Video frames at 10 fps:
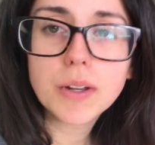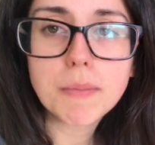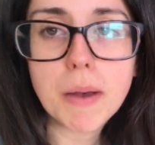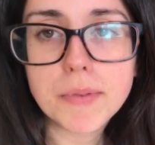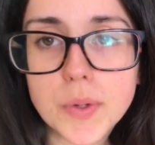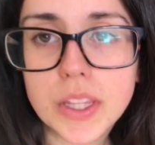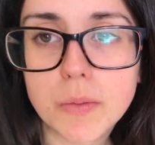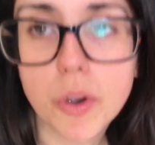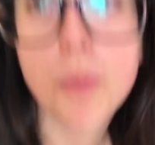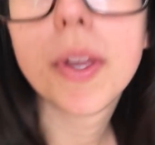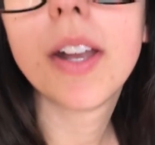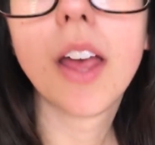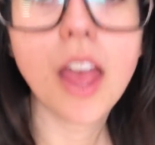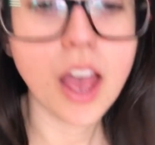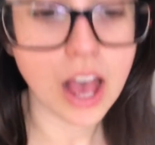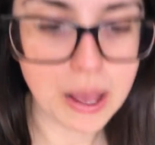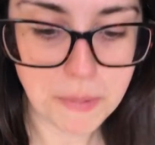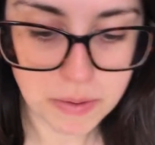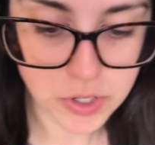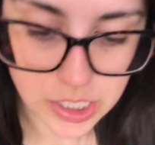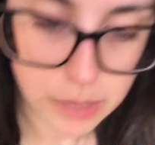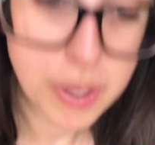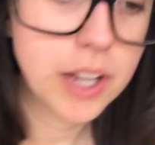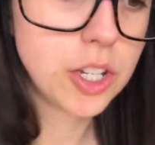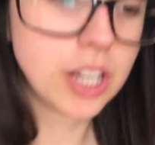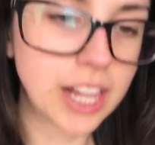what I'm up to at the moment. Um, I'm just about to